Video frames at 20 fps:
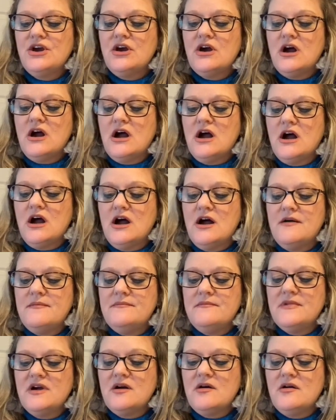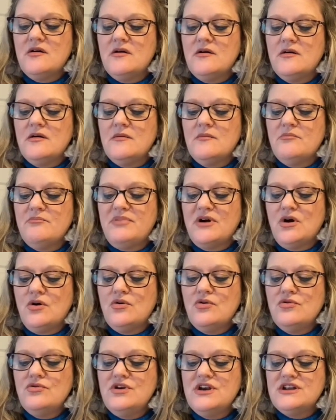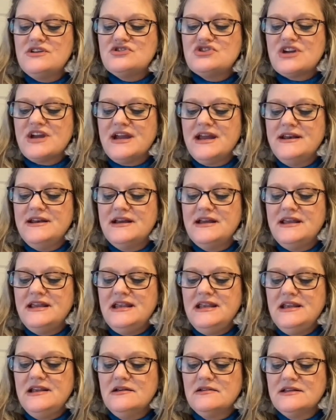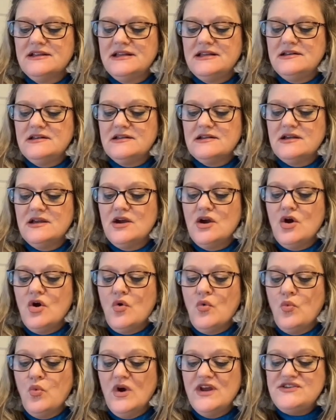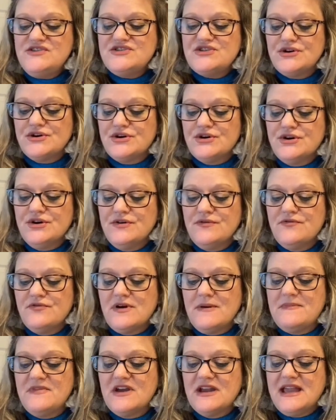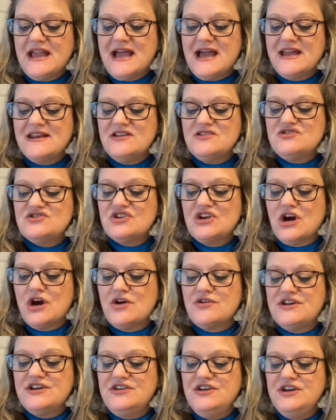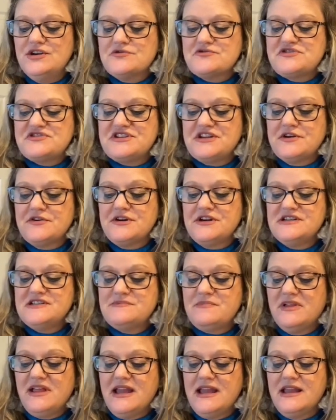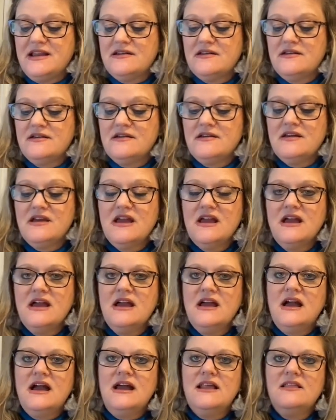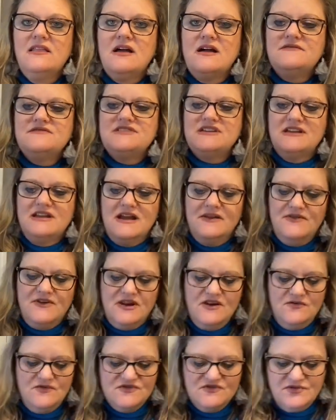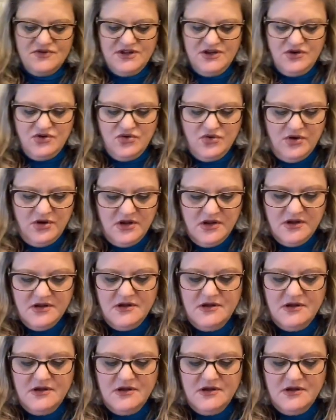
Bone China England winter from the Cottage Garden Year series plate. I loved it. I thought it was really cool.